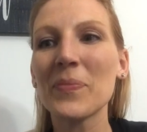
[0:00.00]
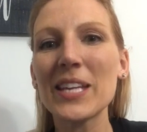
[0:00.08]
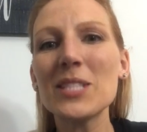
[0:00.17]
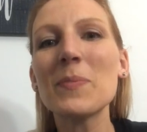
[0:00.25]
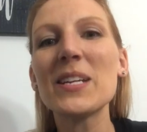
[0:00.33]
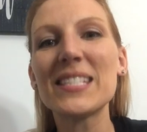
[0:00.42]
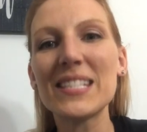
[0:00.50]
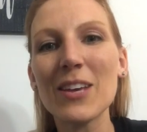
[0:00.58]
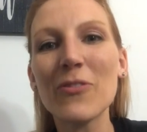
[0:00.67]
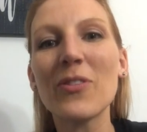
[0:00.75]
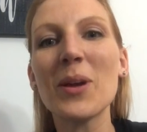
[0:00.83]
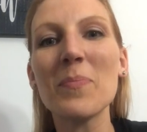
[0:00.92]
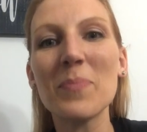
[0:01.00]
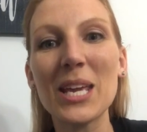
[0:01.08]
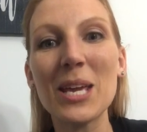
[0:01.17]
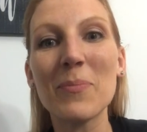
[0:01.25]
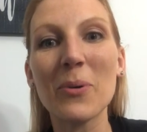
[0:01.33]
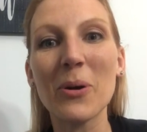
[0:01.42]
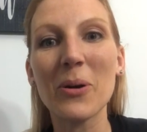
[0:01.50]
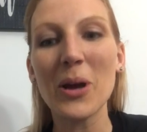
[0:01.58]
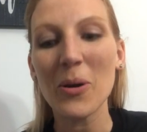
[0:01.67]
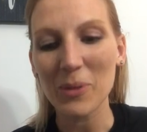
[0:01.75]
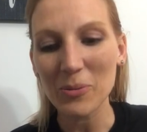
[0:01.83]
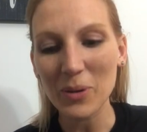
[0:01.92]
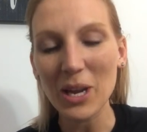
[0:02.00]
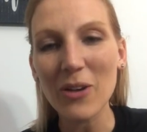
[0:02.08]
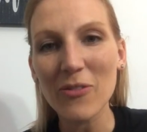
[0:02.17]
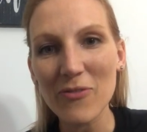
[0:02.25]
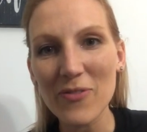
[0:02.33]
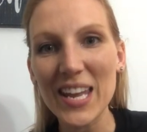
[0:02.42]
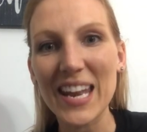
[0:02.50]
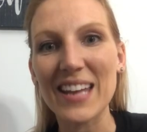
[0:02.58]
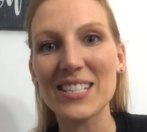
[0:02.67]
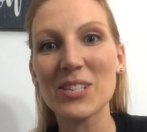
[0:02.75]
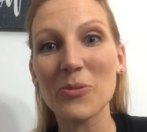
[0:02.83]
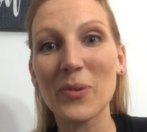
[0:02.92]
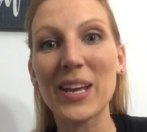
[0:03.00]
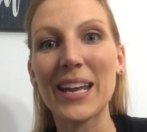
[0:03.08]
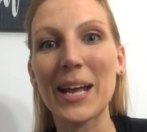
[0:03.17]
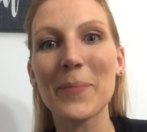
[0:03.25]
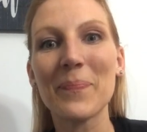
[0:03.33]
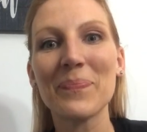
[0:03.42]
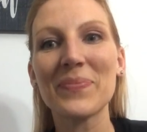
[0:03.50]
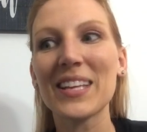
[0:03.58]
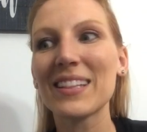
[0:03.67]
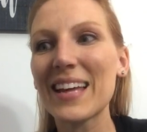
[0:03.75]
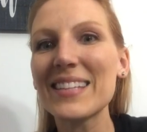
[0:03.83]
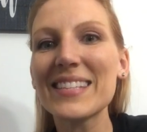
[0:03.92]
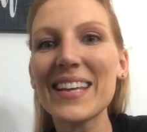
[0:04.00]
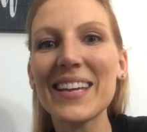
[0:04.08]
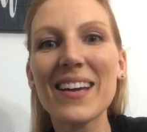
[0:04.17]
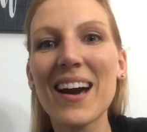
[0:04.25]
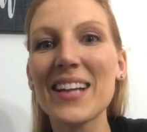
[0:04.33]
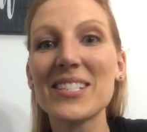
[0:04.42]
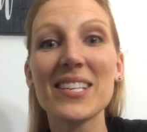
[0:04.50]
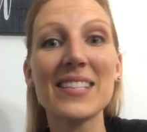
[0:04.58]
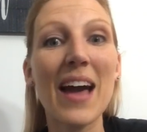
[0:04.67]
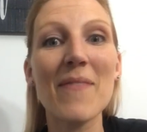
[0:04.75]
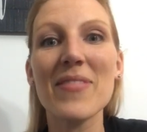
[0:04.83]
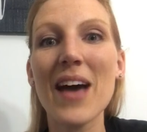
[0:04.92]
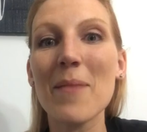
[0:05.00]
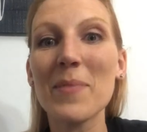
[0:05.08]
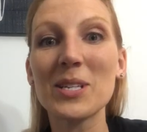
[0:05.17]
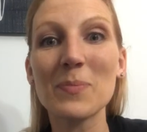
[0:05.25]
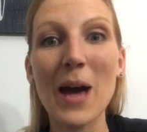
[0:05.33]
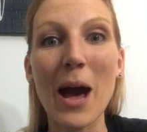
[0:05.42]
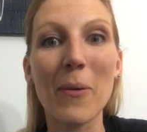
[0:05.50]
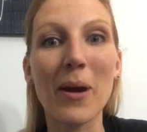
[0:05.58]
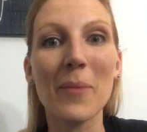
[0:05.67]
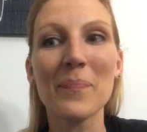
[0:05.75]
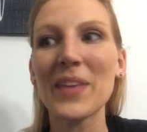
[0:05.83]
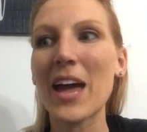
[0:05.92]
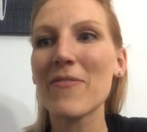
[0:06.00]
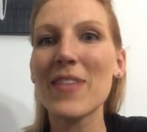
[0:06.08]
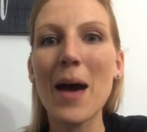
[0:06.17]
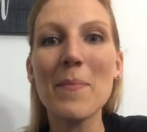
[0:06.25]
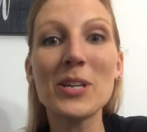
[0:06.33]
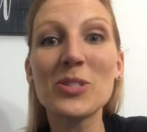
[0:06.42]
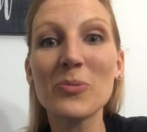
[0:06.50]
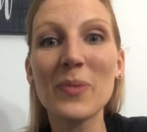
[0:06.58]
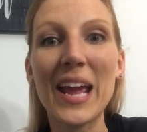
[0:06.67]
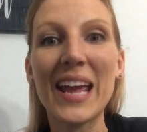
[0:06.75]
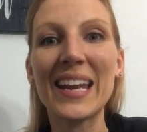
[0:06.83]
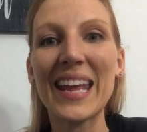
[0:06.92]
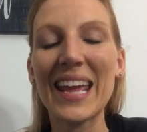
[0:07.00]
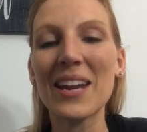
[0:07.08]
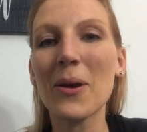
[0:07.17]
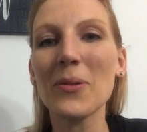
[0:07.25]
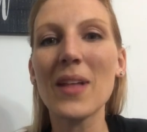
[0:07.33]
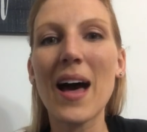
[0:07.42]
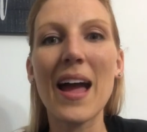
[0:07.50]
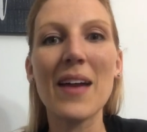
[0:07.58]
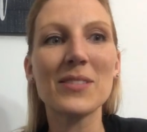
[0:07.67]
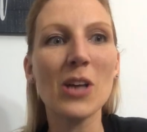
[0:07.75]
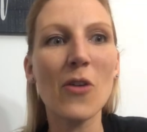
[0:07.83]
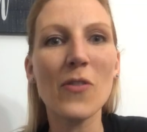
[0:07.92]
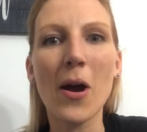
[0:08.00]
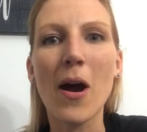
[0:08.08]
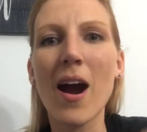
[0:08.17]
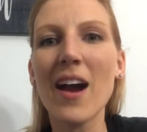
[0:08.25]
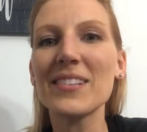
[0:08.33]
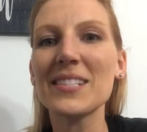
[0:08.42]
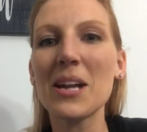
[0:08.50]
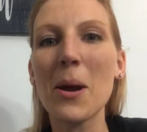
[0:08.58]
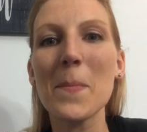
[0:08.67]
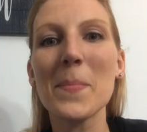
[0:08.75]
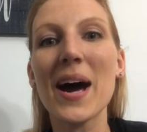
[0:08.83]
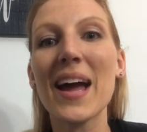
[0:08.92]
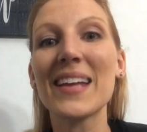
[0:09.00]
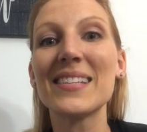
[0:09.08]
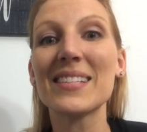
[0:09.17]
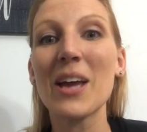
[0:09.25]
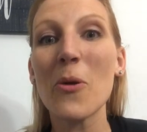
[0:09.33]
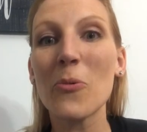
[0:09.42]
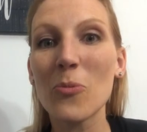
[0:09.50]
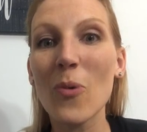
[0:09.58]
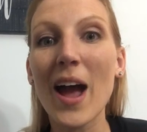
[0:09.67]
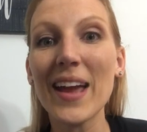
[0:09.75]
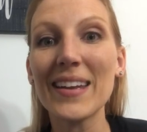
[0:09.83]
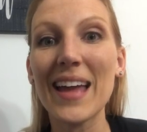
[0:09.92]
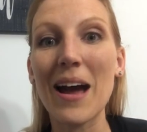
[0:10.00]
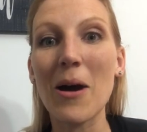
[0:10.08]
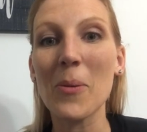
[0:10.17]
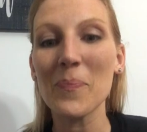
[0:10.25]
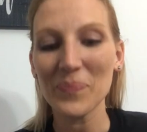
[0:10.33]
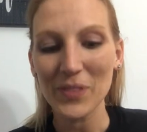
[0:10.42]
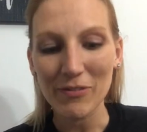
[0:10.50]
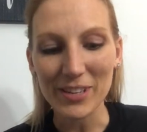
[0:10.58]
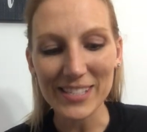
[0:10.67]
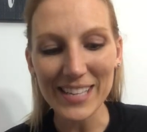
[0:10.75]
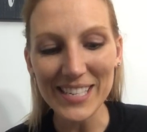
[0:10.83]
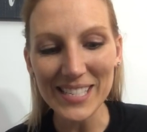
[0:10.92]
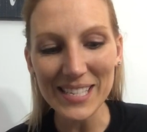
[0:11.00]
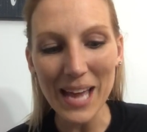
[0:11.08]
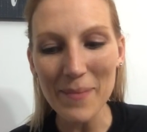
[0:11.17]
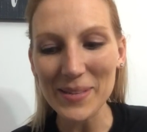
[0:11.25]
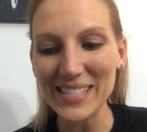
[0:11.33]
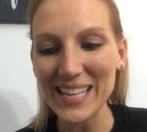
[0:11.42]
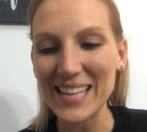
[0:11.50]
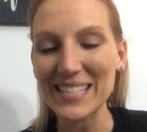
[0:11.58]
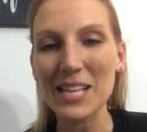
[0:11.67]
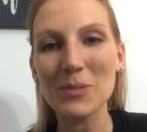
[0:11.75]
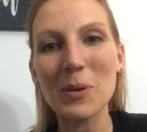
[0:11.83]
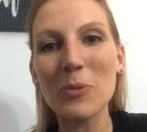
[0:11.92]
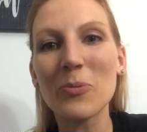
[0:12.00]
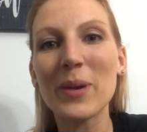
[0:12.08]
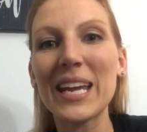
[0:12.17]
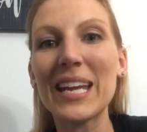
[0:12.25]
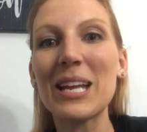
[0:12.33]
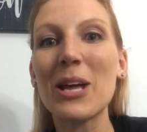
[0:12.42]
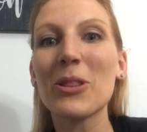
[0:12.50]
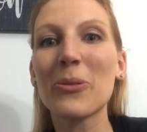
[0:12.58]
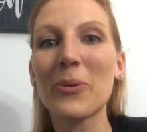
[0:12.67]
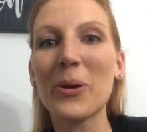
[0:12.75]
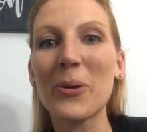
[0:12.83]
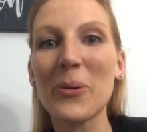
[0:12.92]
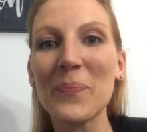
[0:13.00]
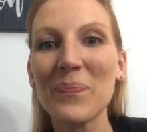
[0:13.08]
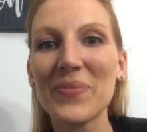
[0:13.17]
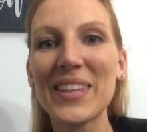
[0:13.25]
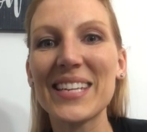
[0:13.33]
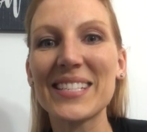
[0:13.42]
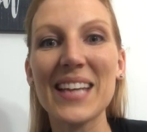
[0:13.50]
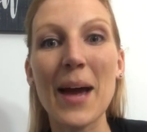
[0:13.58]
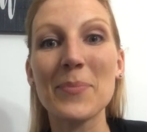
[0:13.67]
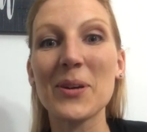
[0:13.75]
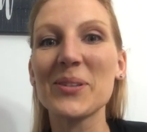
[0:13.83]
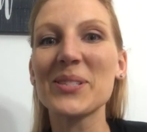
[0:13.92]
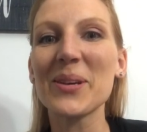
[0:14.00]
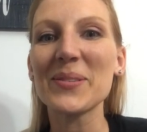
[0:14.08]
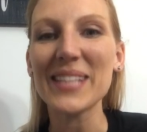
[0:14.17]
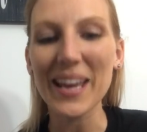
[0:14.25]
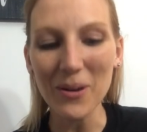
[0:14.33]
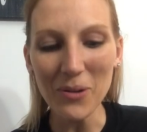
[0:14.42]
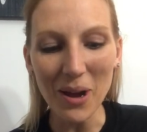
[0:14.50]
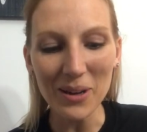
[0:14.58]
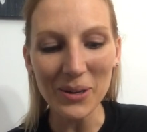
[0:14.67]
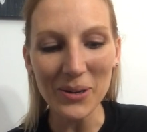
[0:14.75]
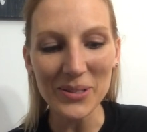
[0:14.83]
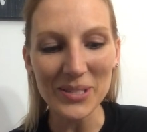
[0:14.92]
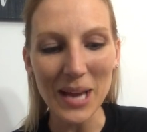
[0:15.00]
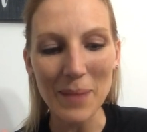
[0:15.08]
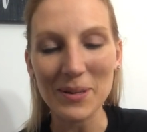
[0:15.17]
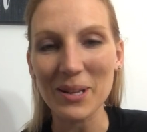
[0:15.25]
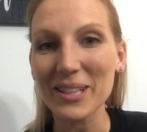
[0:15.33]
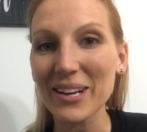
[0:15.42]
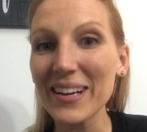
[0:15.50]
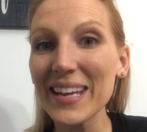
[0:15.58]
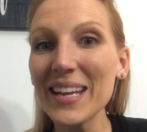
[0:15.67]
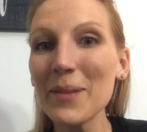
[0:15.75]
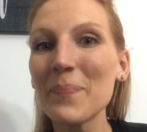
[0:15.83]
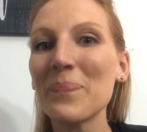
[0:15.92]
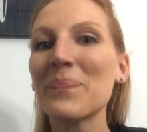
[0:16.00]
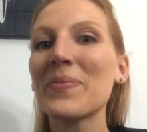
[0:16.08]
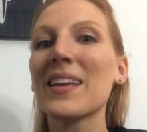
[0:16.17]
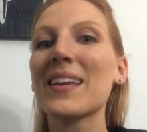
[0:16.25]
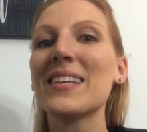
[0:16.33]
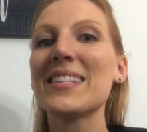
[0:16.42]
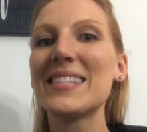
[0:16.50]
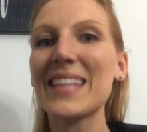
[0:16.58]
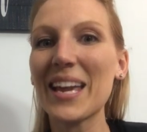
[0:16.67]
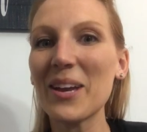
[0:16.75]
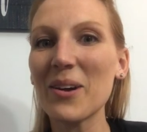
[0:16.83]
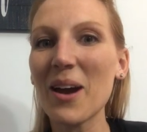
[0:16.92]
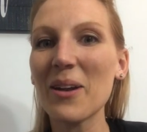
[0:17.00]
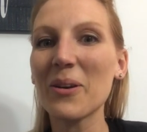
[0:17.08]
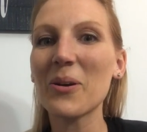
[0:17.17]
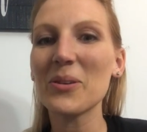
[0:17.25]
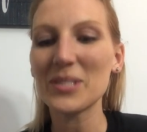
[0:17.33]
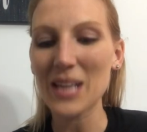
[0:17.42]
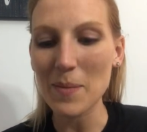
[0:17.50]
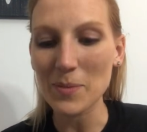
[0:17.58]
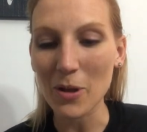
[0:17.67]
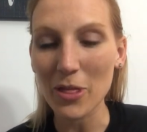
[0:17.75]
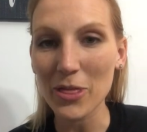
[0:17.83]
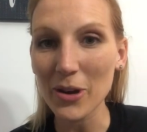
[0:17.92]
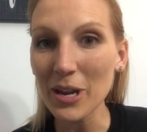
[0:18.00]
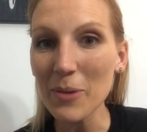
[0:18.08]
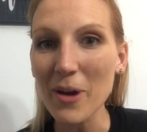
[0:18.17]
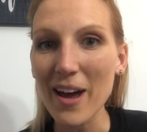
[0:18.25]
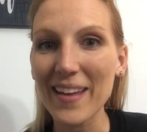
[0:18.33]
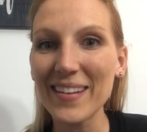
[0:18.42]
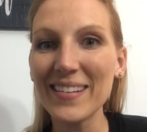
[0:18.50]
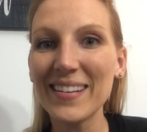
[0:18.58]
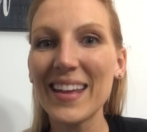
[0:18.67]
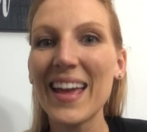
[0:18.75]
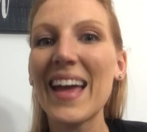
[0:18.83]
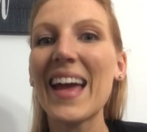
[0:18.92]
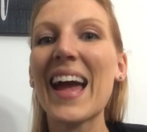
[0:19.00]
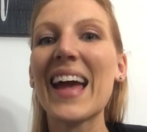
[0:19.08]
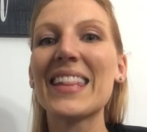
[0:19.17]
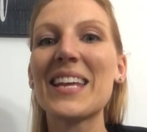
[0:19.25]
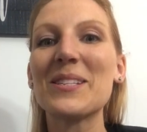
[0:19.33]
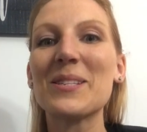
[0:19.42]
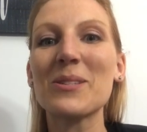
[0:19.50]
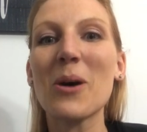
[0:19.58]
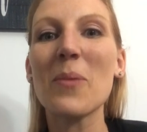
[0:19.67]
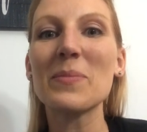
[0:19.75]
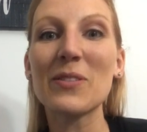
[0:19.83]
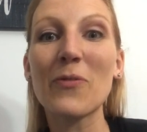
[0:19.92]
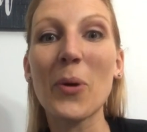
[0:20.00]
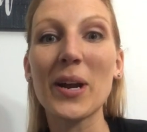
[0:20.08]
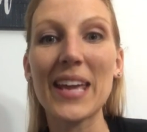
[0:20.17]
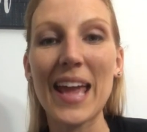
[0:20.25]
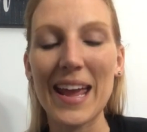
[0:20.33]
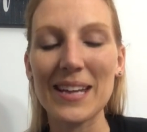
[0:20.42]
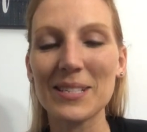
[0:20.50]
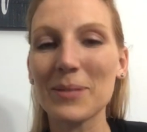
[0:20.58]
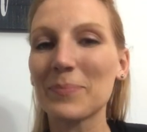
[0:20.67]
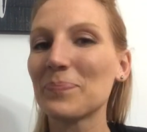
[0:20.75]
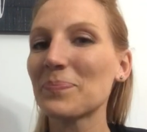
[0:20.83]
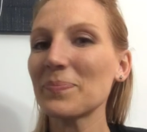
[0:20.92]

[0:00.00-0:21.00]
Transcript: Let's be different people when we are finished reading. Let's let God just have that much power, have that much reign in our lives, over our hearts and our minds right now for such a time as this as we read through these chapters. So Second Chronicles chapter 30, Second Chronicles chapter 31, and then Psalms 48.